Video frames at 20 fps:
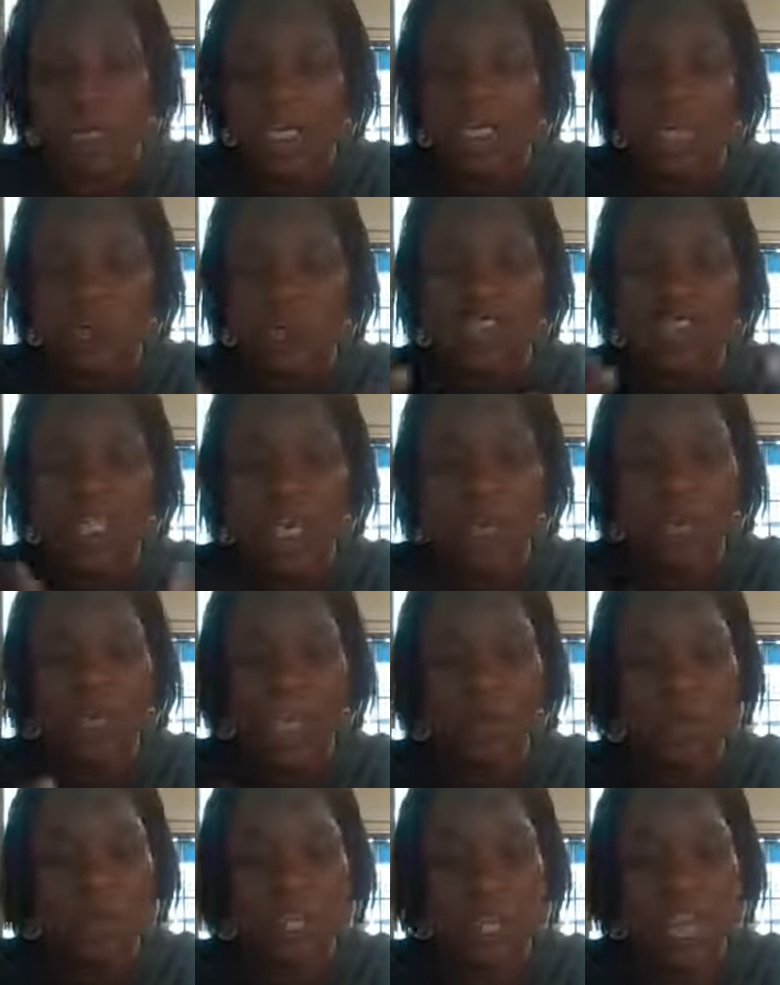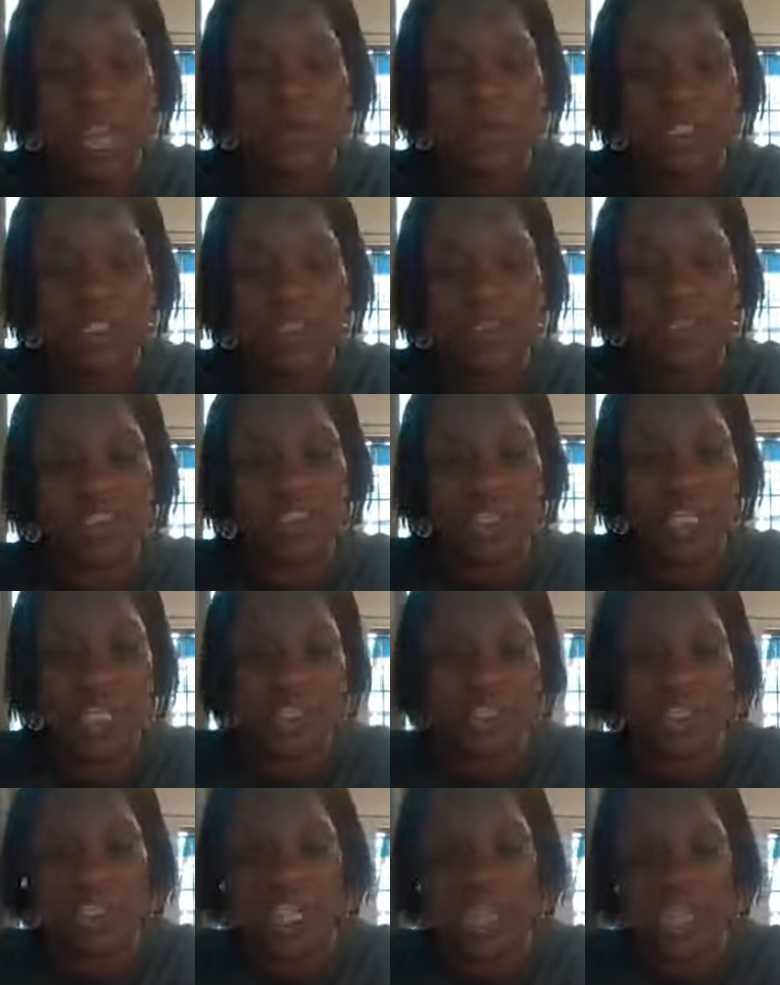So it's that type of game. It's a
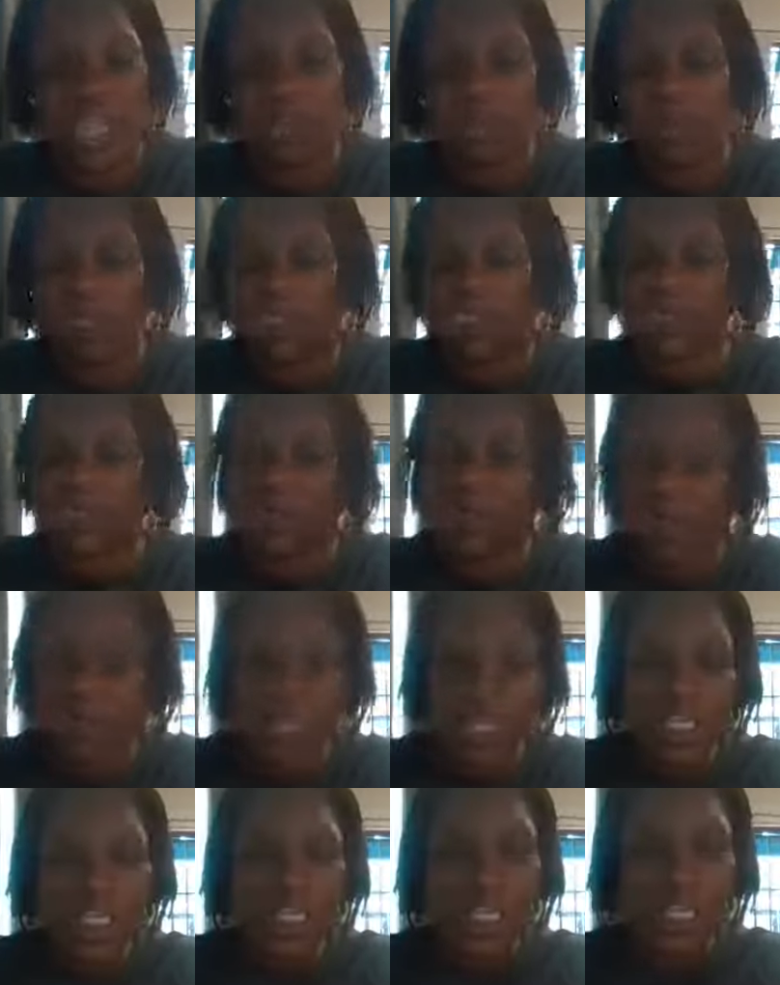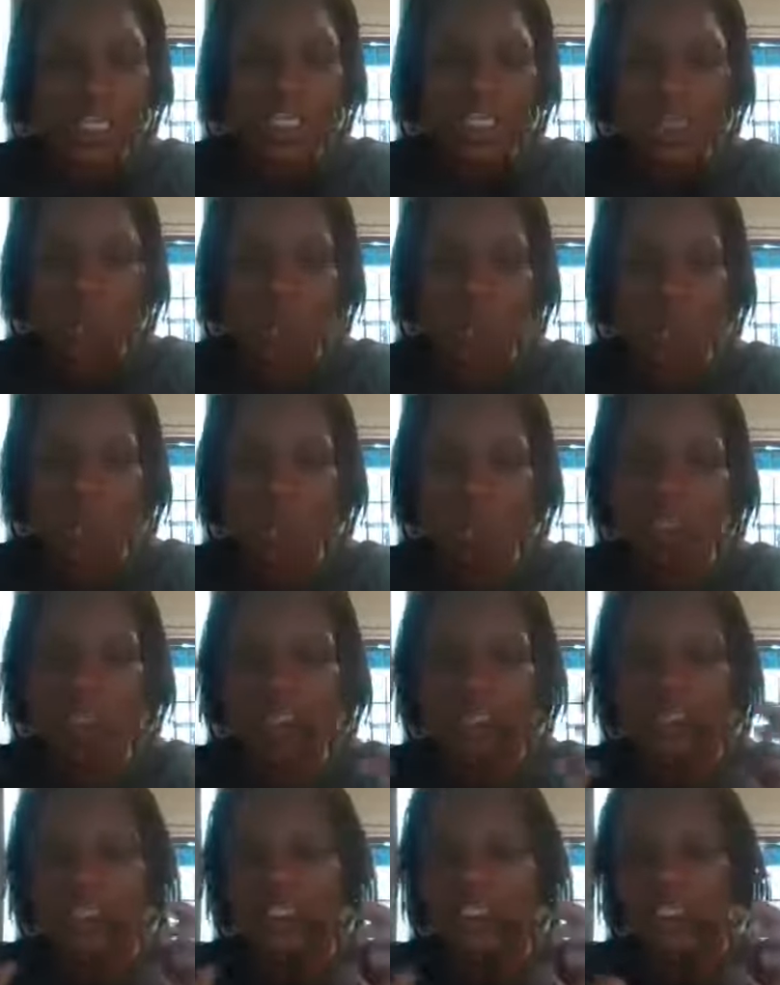discussion game, but it's freely, it's open,
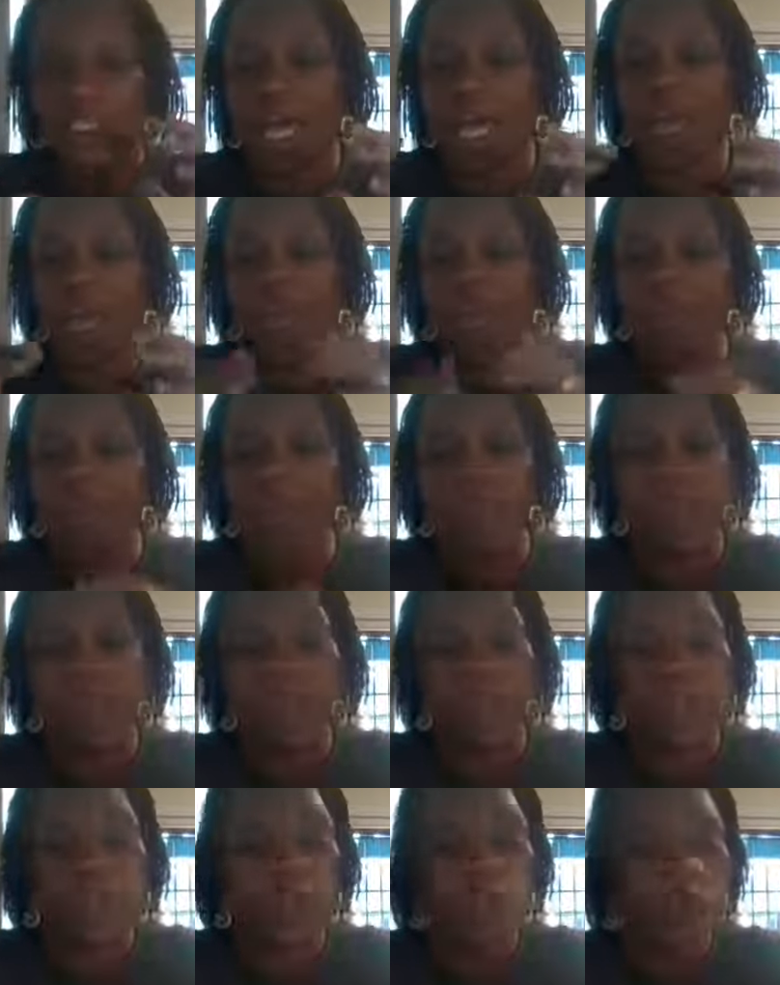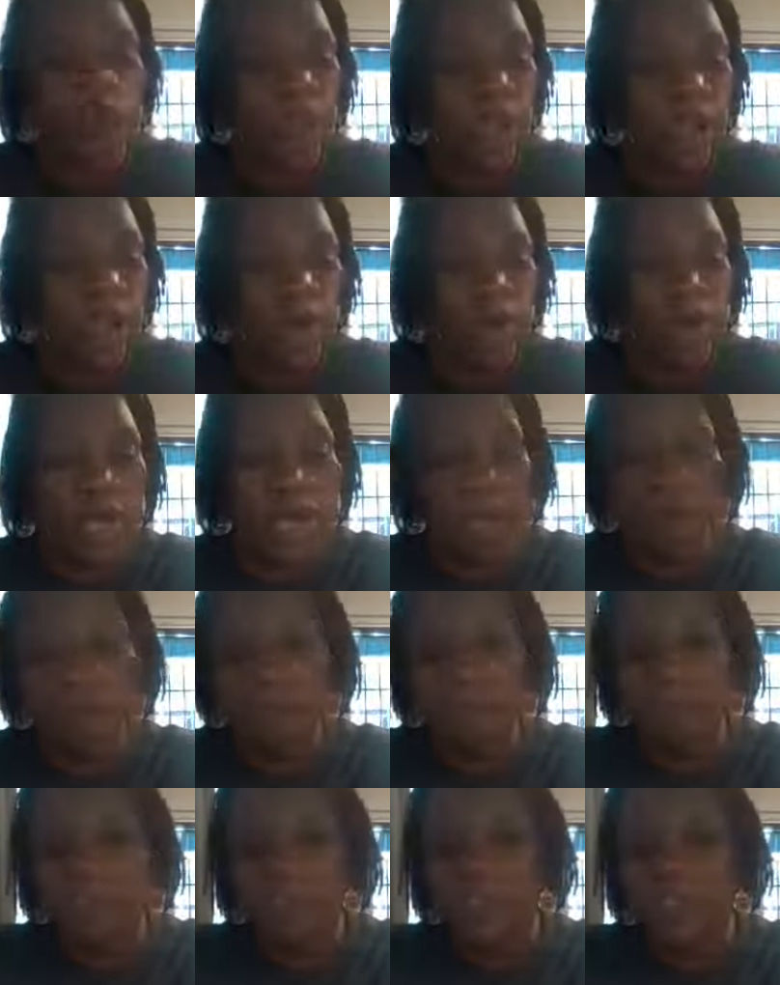it's not, you know, where
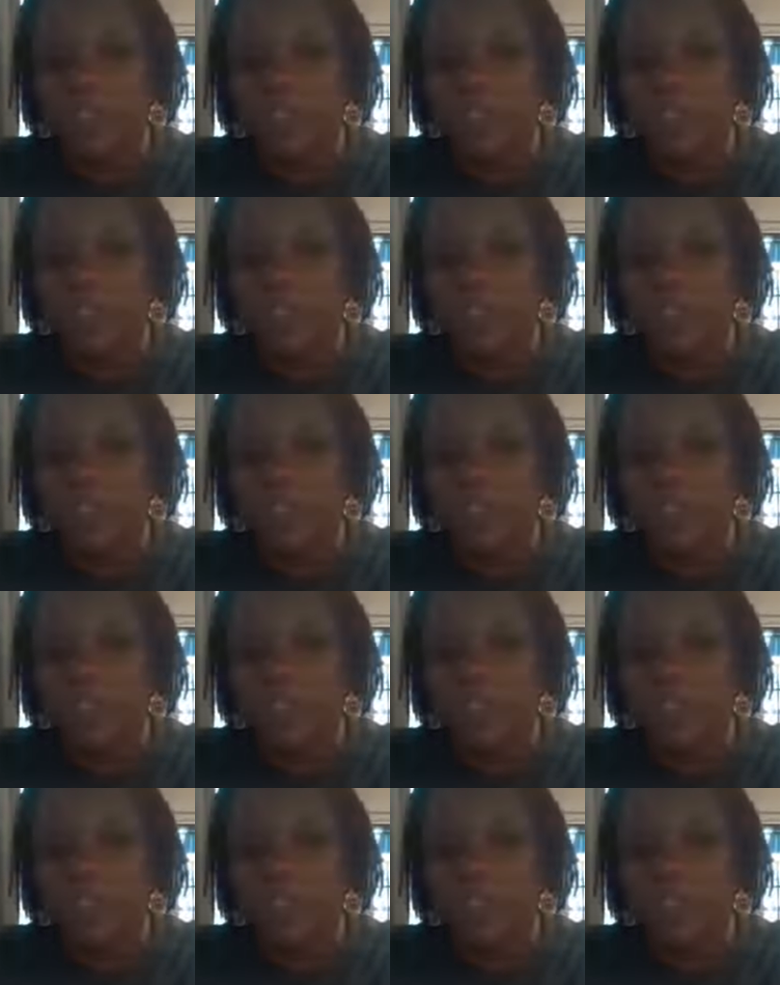um,